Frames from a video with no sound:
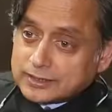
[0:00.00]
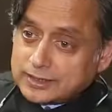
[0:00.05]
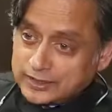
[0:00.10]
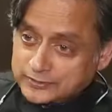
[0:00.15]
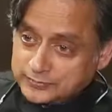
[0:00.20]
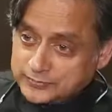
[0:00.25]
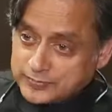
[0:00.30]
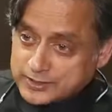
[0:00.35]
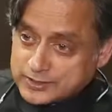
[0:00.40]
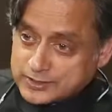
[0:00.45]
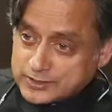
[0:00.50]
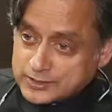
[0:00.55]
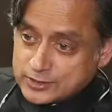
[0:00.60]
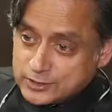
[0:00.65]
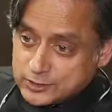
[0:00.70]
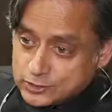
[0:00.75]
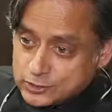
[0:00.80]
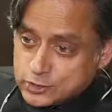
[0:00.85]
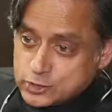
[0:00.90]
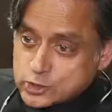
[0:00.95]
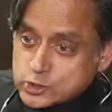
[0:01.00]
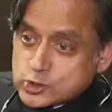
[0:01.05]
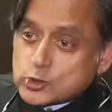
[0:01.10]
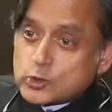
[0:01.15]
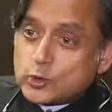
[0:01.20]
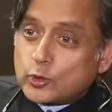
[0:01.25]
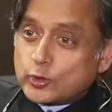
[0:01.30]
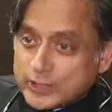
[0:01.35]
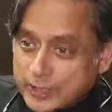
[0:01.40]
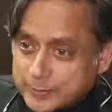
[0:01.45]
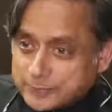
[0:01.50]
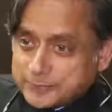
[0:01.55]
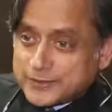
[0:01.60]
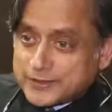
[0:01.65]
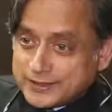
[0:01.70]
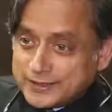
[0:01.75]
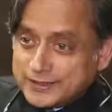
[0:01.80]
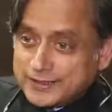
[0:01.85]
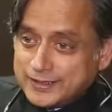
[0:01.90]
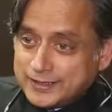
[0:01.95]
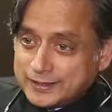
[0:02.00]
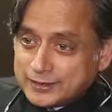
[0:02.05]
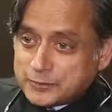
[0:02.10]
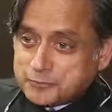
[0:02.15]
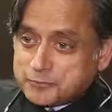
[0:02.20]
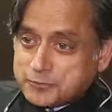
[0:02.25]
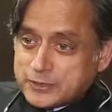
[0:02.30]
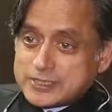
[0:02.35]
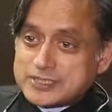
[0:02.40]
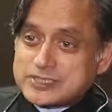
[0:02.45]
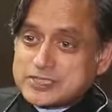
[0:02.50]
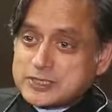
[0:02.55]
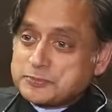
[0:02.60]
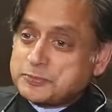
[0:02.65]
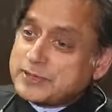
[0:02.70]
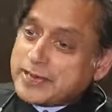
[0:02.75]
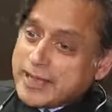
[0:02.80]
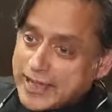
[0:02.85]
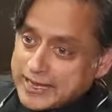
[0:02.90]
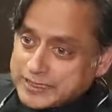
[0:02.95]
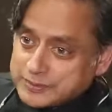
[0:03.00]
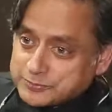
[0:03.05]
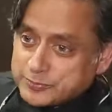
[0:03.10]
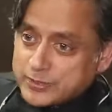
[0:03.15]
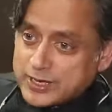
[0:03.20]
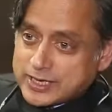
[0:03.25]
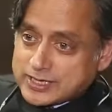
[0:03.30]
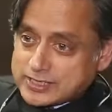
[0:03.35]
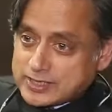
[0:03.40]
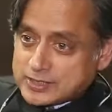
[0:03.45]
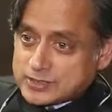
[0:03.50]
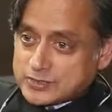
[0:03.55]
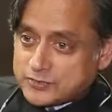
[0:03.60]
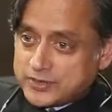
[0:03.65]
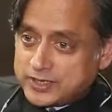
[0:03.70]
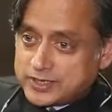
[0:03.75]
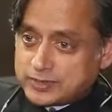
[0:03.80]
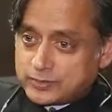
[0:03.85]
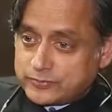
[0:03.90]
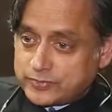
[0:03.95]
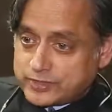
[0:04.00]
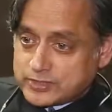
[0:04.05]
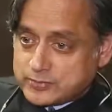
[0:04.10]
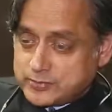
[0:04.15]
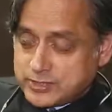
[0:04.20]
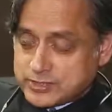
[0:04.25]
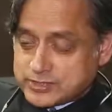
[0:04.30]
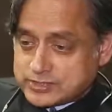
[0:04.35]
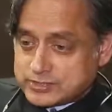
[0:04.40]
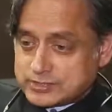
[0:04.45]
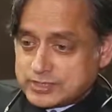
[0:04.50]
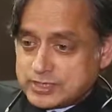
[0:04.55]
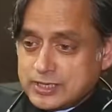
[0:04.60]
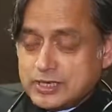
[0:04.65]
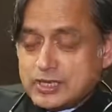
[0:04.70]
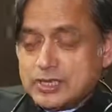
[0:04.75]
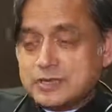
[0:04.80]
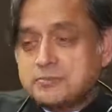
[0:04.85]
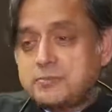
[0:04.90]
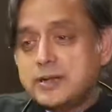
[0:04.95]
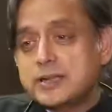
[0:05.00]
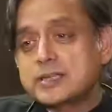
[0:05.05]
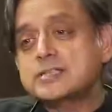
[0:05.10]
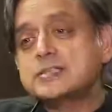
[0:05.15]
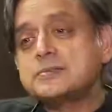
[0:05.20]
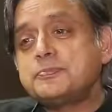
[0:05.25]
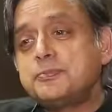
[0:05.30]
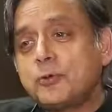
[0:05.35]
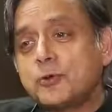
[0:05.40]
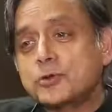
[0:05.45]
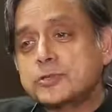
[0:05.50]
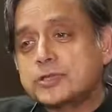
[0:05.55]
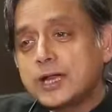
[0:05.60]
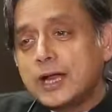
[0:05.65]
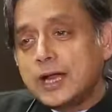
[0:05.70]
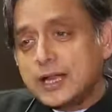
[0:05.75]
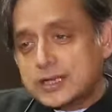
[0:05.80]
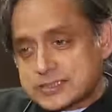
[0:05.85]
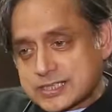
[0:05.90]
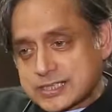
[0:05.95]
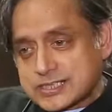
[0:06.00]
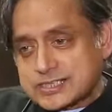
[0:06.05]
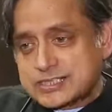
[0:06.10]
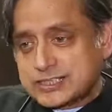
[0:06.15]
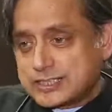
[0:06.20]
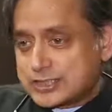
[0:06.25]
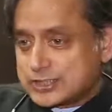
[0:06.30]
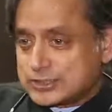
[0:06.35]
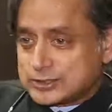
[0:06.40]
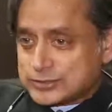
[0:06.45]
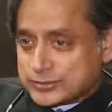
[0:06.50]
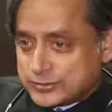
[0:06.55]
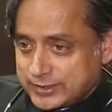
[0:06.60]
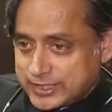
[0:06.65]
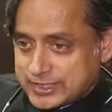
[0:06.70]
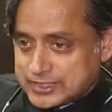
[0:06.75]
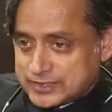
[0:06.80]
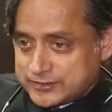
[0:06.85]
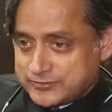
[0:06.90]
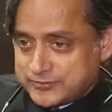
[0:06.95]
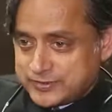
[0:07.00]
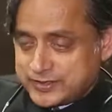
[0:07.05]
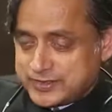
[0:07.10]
the government to shore up the principle and practice of freedom of expression by supporting artistic and creative